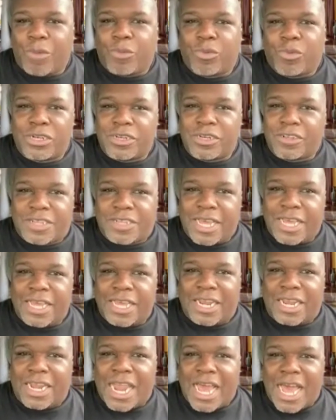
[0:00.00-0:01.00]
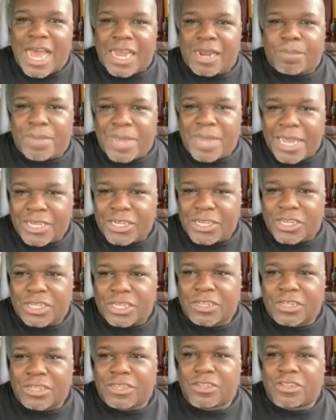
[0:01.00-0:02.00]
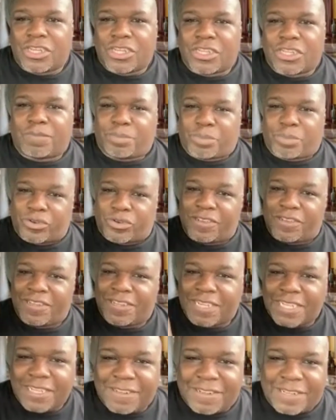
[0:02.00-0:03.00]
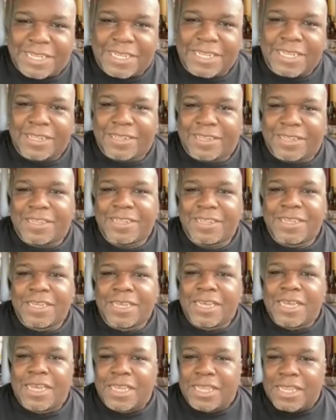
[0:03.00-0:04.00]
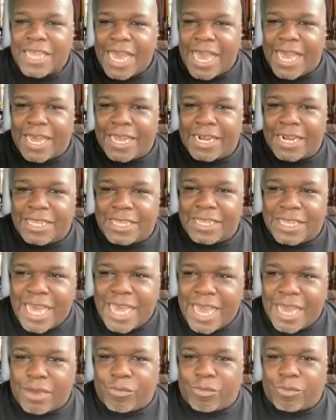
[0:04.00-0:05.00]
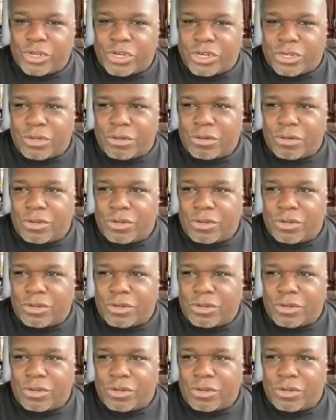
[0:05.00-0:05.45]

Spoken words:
I wouldn't say a lot of patience. It's just persistence that would